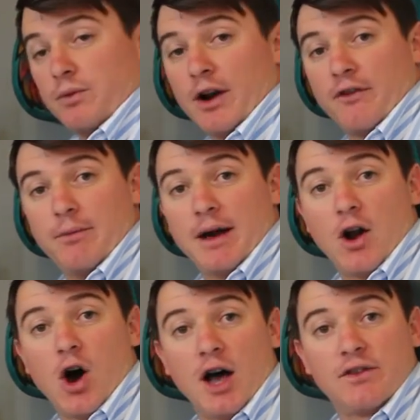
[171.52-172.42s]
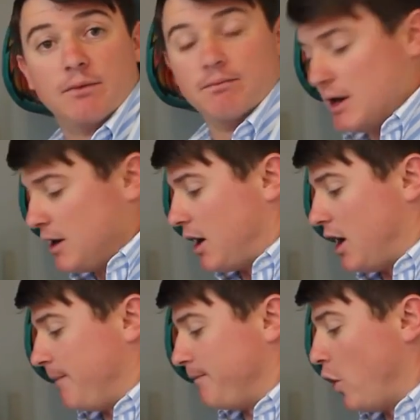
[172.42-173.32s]
right off the bat awesome.
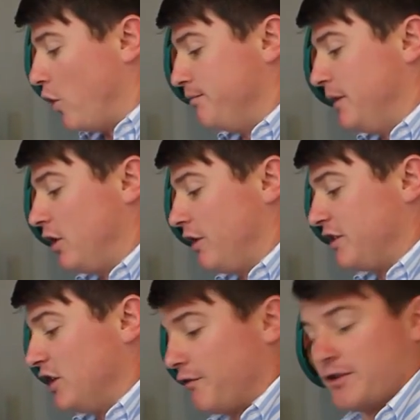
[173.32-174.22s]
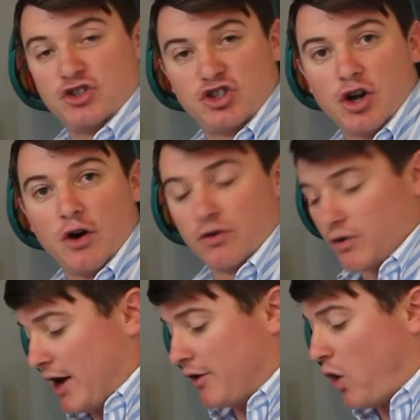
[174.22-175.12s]
Um, Old Mill of Guilford Stone
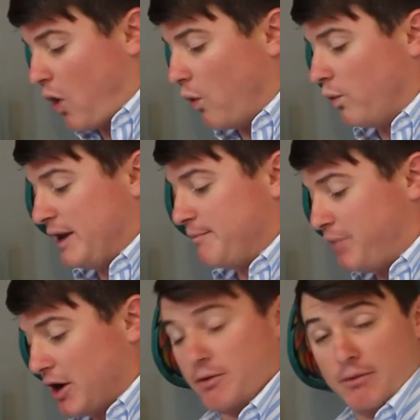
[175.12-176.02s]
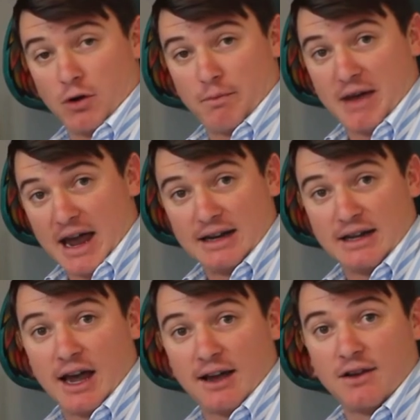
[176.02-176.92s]
Ground whole wheat buttermilk
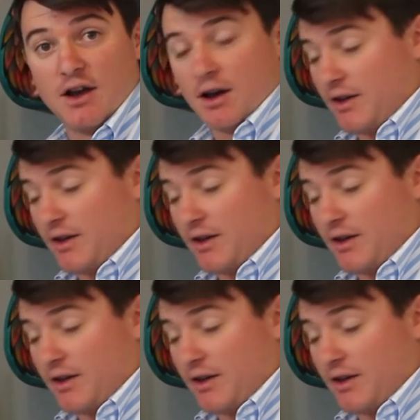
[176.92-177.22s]
pancakes.